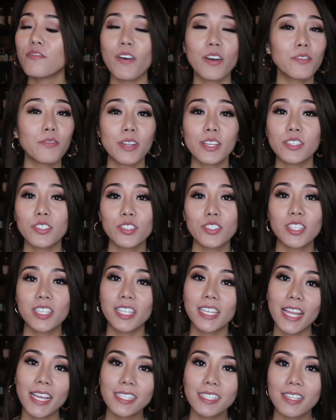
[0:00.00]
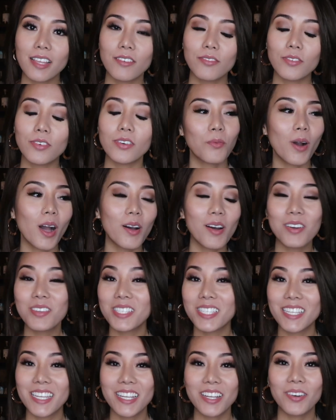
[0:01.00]
fundraiser to the next level. While I
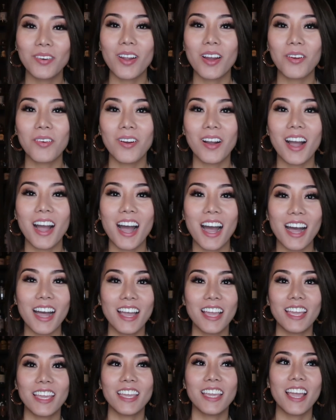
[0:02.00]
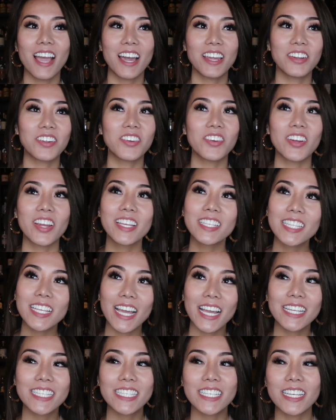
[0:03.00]
was in Nicaragua, I had a
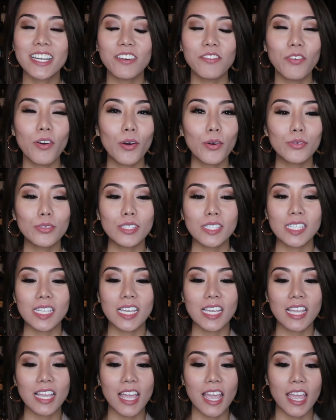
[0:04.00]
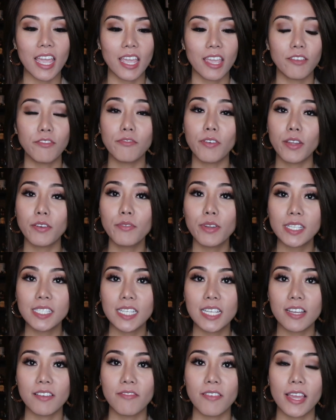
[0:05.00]
crazy idea of hosting a
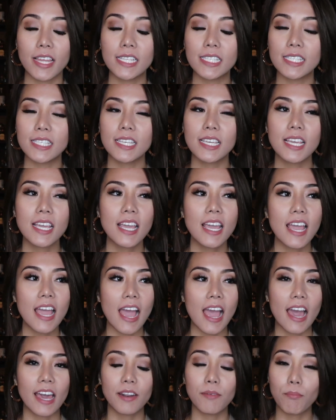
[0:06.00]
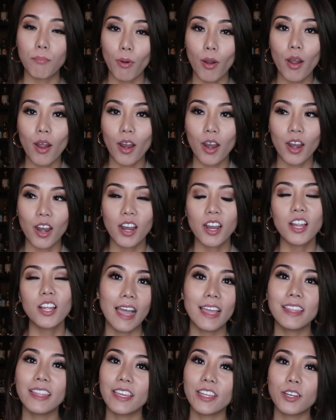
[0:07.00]
fundraising event at a bar.
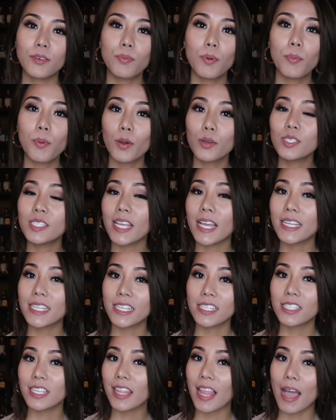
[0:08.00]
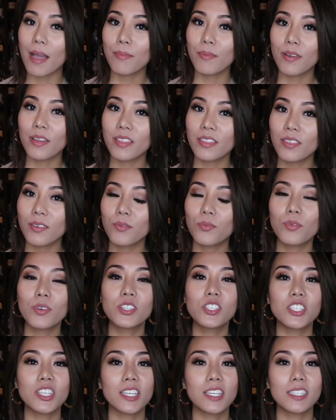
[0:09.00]
I later proposed the idea to Labyrinth,
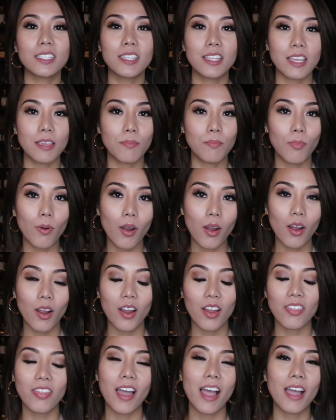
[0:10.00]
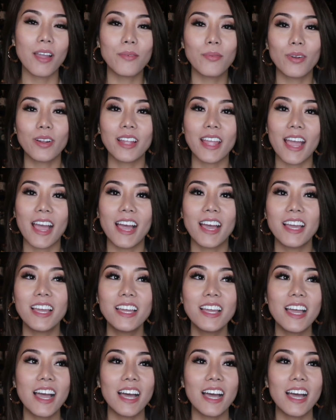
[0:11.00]
which is the bar that I work at